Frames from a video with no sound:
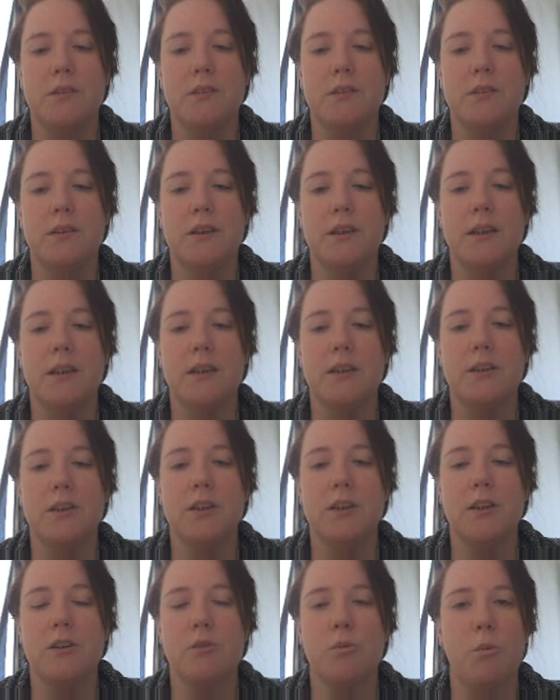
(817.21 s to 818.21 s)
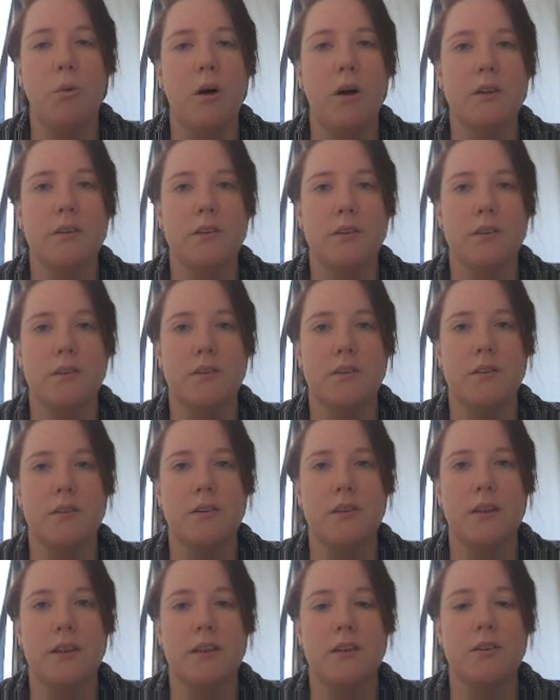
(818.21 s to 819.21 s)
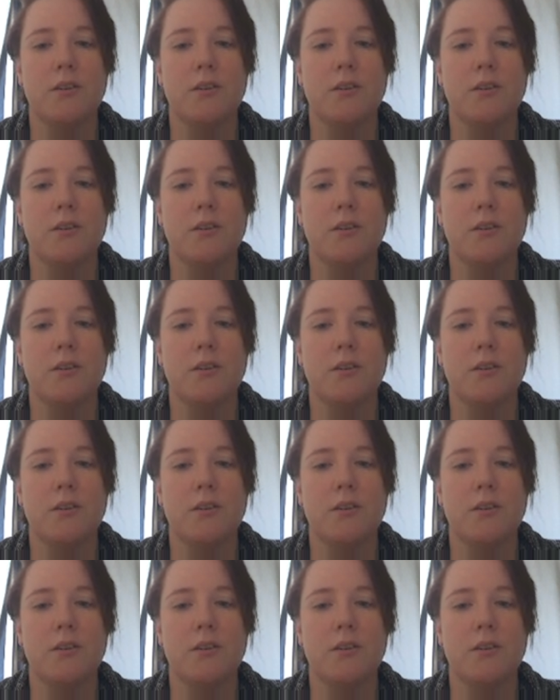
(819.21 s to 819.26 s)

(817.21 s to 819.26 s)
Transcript: Okay, she has water. Okay,